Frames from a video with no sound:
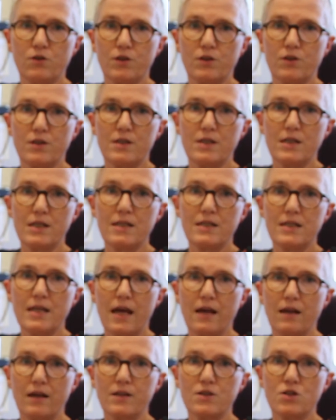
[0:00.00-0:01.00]
at the
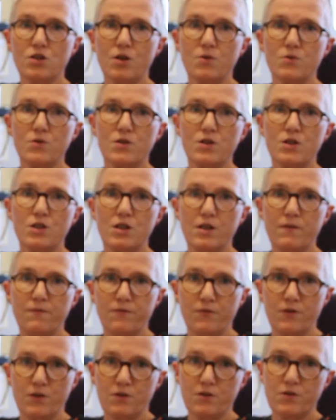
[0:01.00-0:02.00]
detail, it shows the
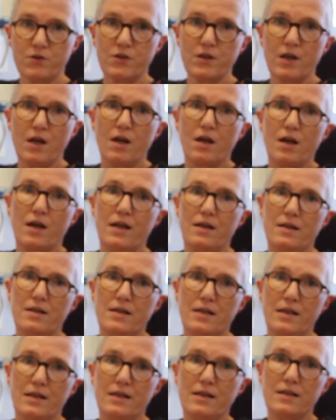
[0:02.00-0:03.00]
difference in
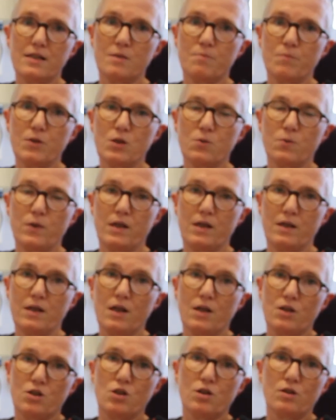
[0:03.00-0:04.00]
needs between
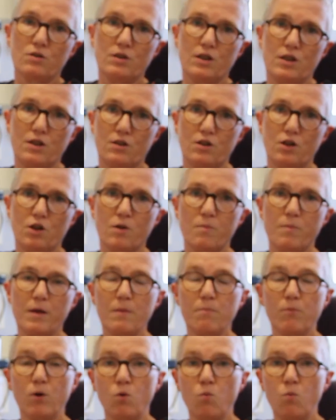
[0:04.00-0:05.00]
children and young
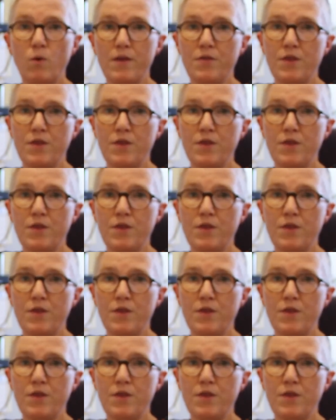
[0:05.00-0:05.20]
people with